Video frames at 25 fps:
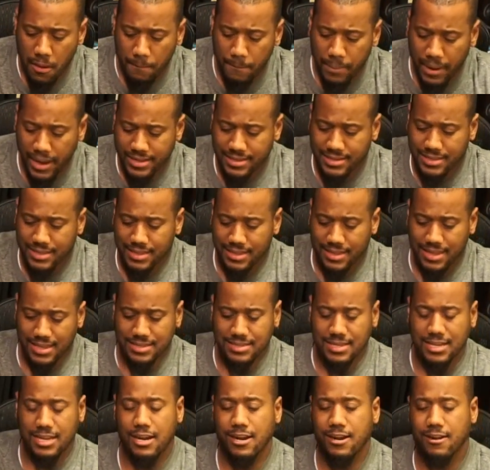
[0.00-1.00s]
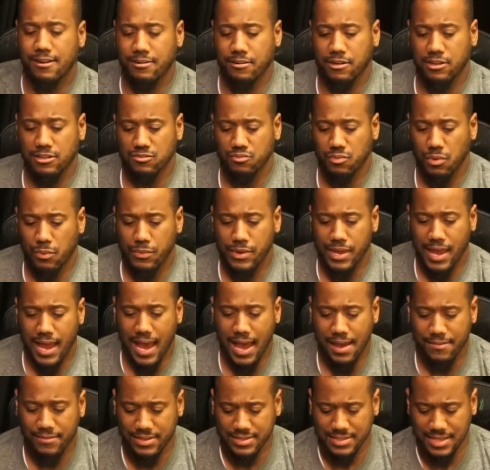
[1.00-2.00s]
But this here is what we
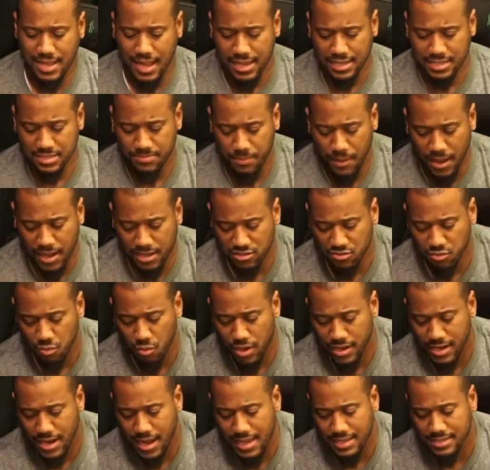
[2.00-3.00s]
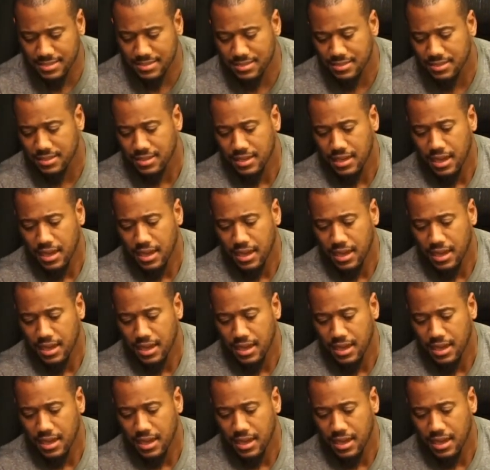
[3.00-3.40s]
have as the Xbox One S.